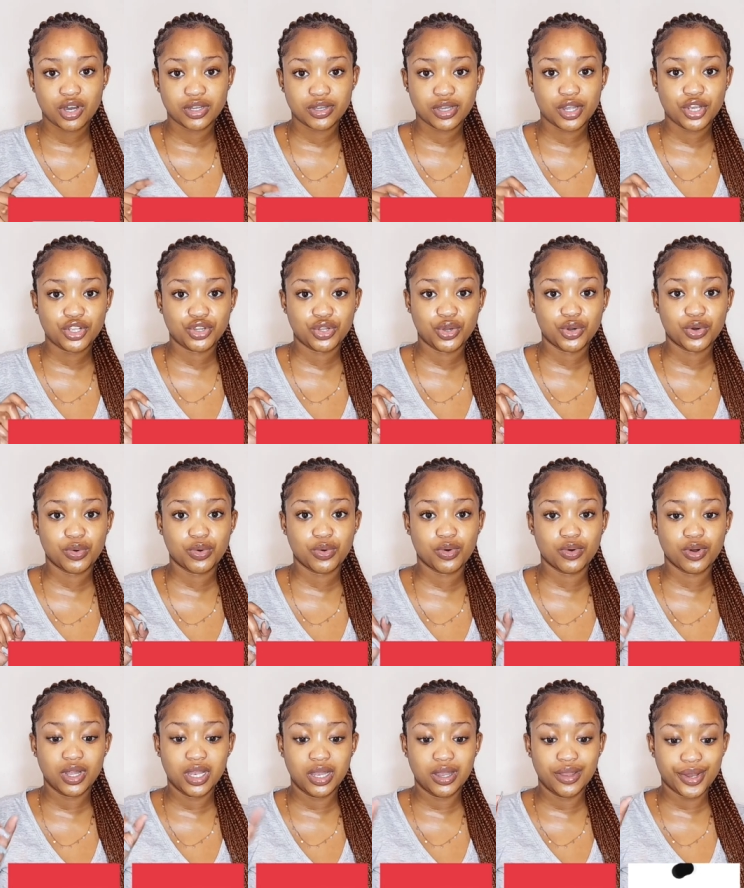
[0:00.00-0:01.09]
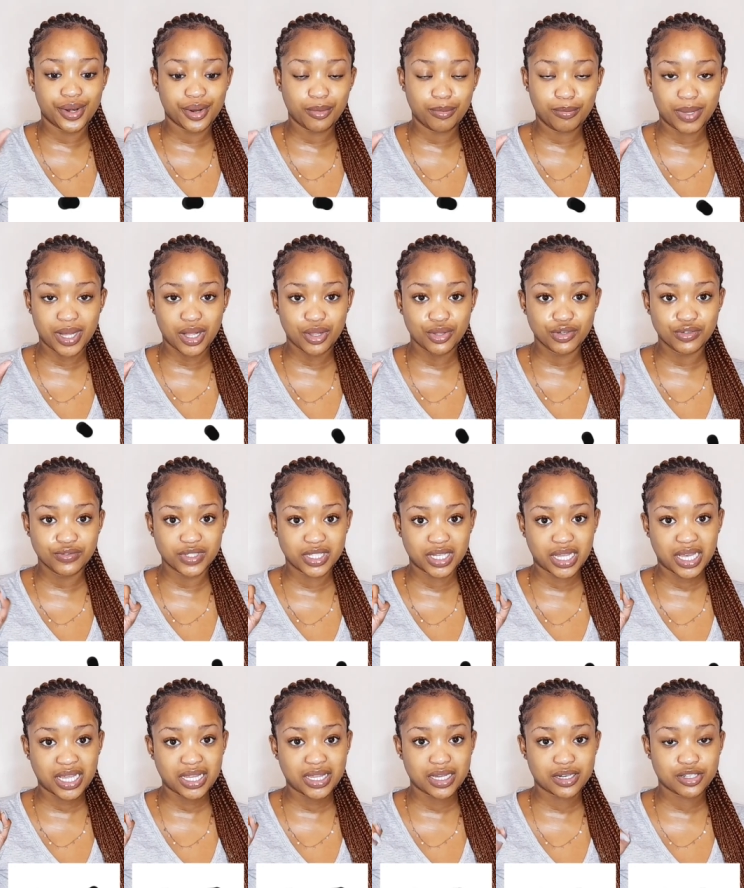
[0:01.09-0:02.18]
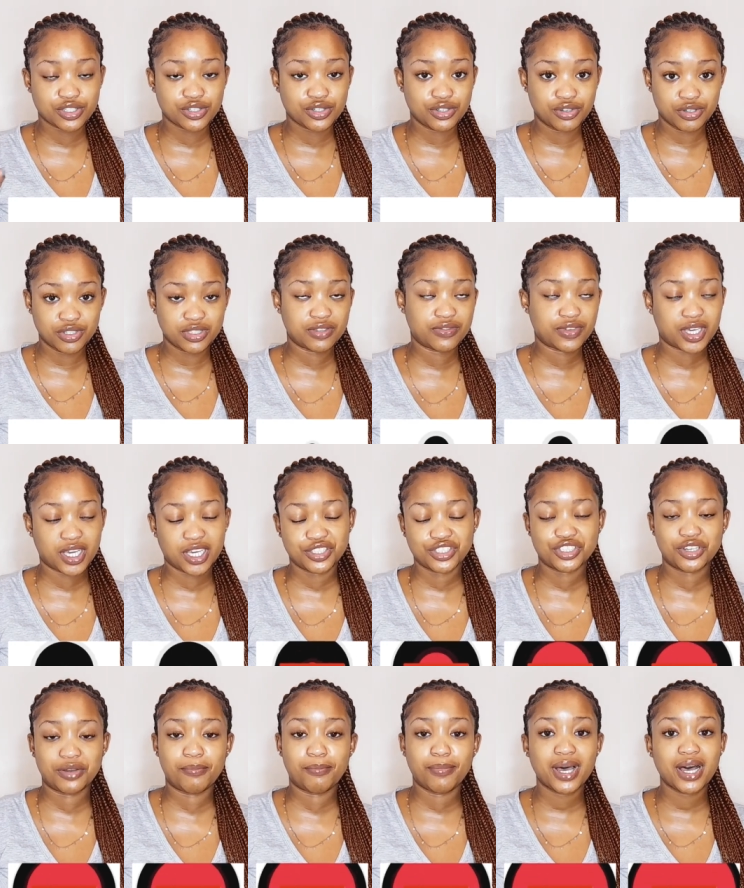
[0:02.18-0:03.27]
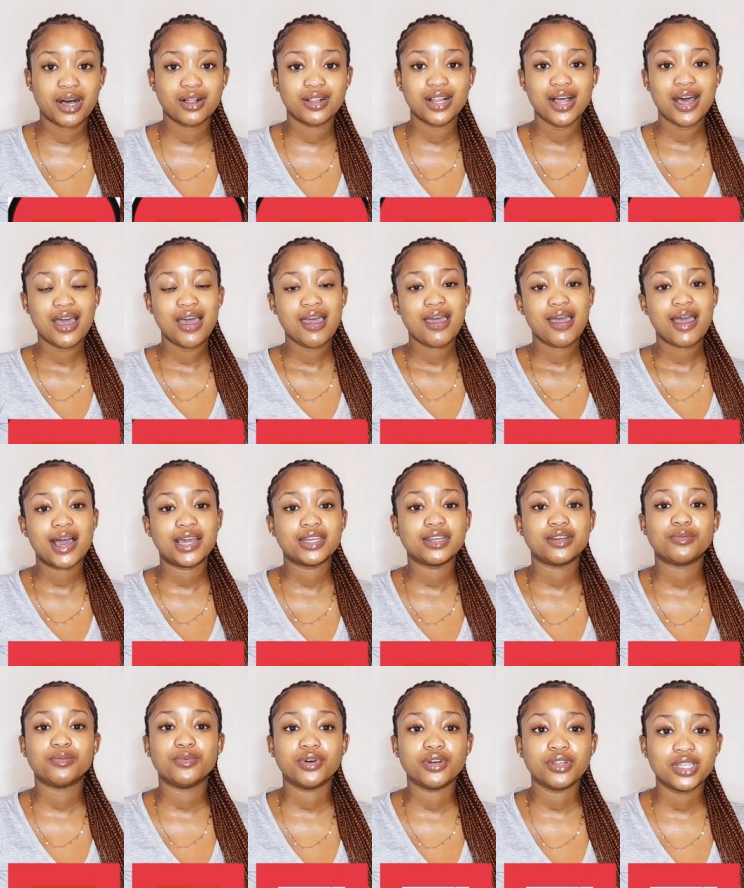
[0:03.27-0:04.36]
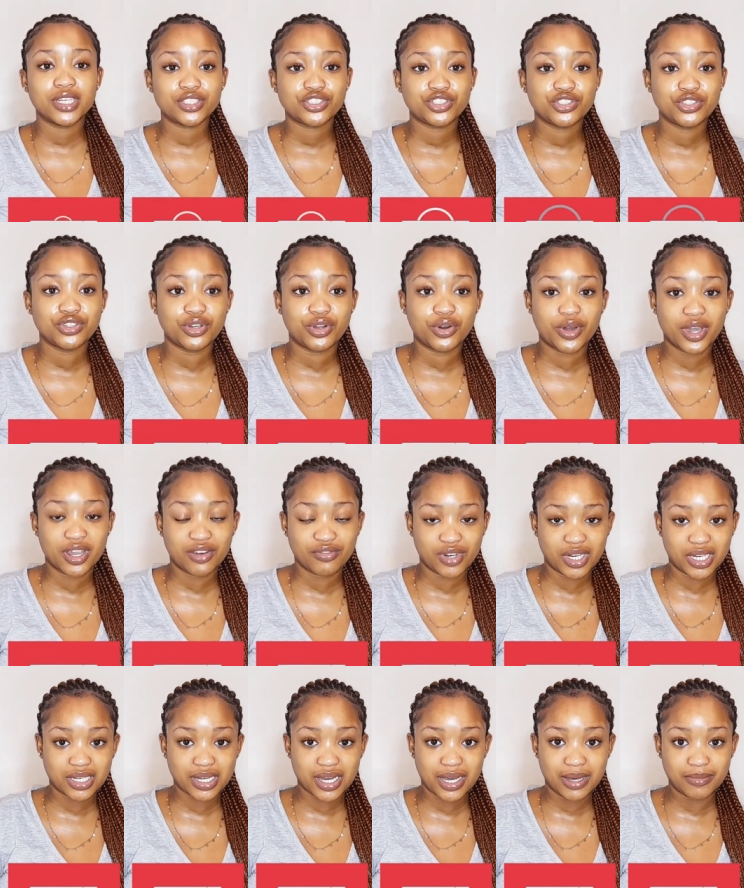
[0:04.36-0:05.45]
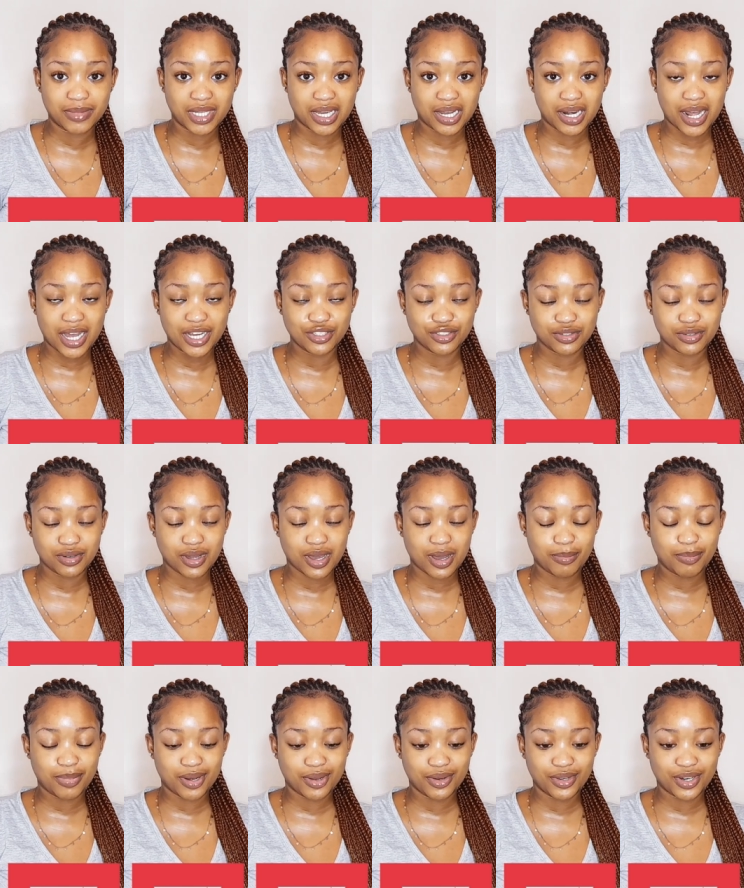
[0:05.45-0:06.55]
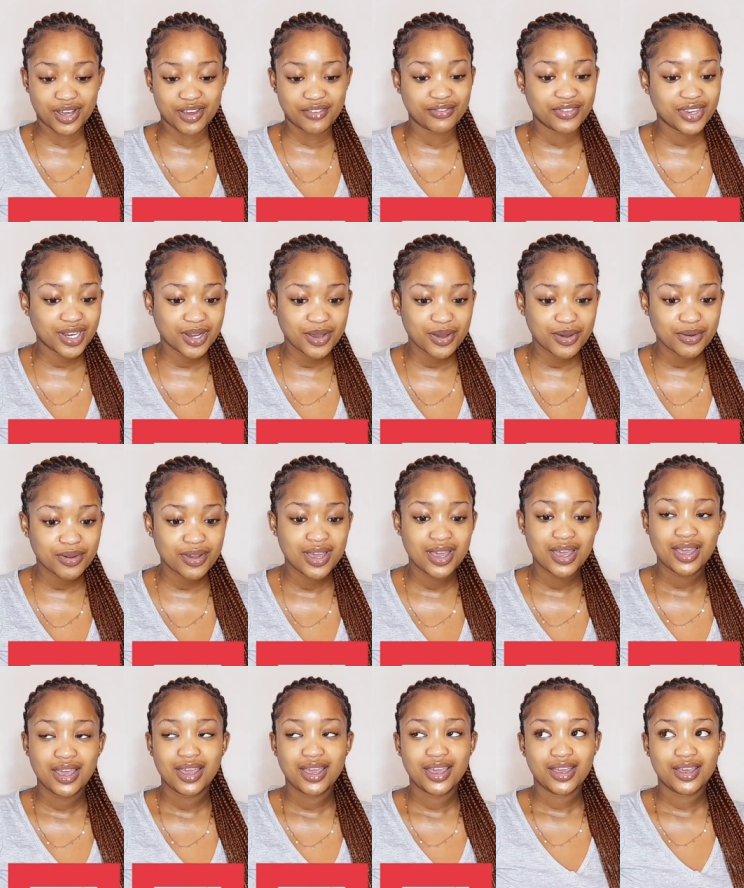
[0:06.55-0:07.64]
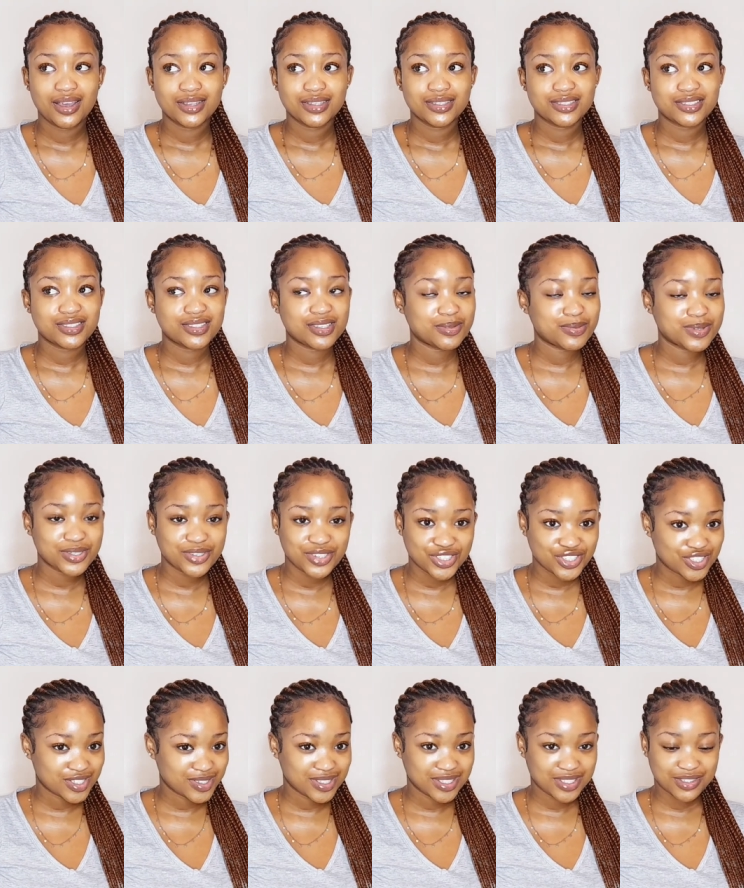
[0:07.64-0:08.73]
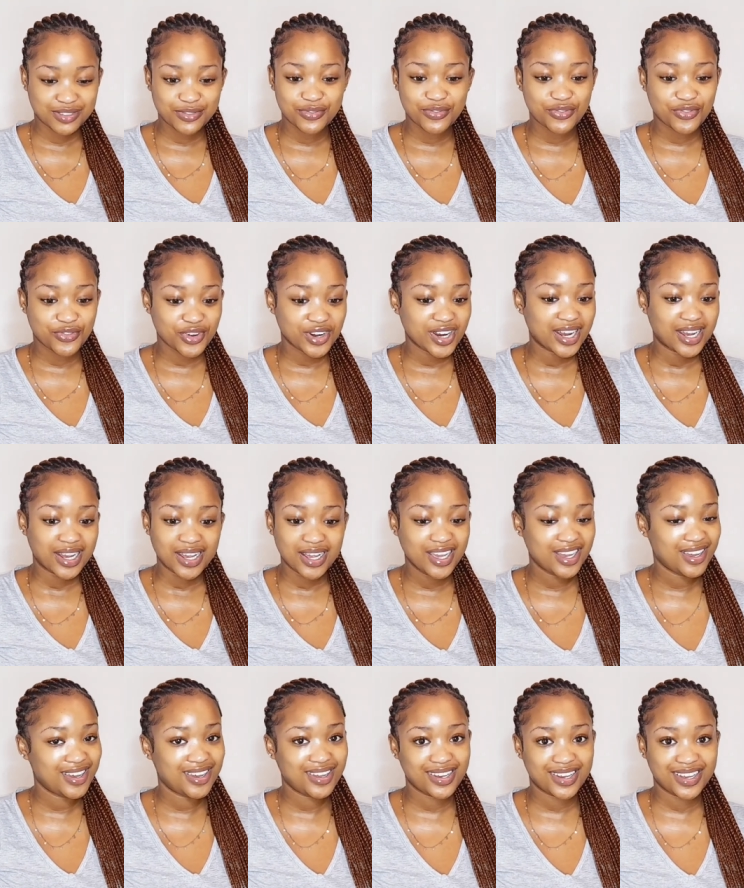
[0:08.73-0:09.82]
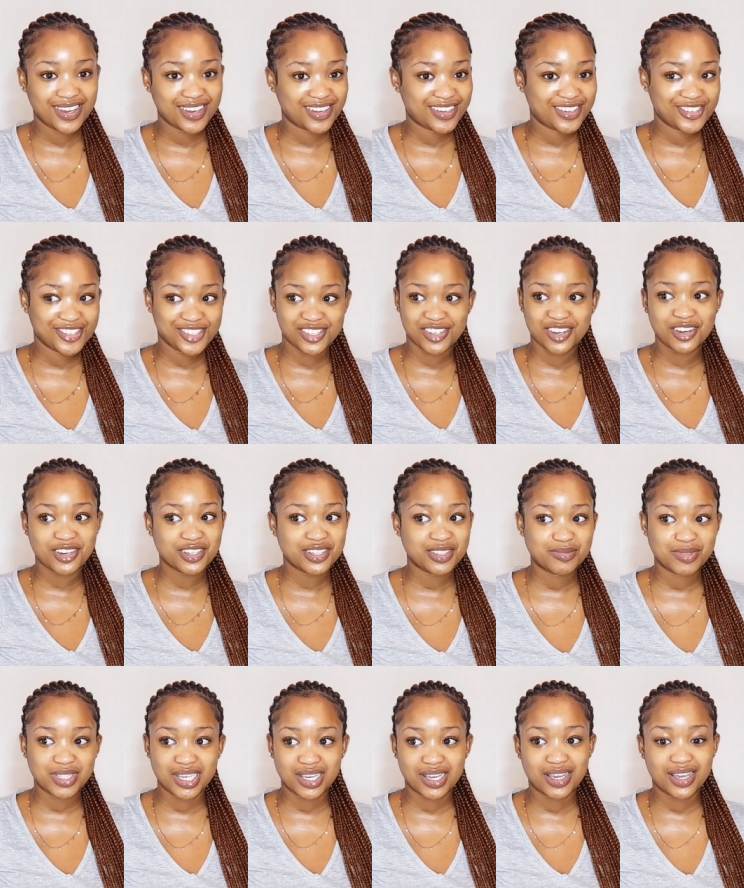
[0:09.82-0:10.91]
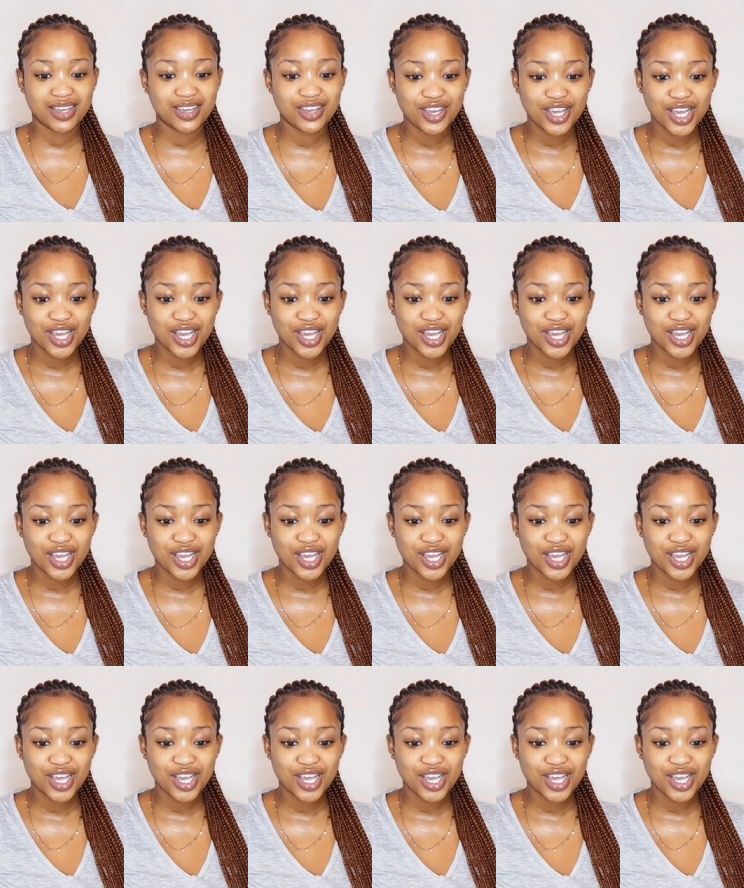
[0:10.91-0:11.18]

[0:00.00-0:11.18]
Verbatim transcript: on your little bell over there that is your notification bell and it will let you know every time that i do upload a video subscription is free like you're not going to be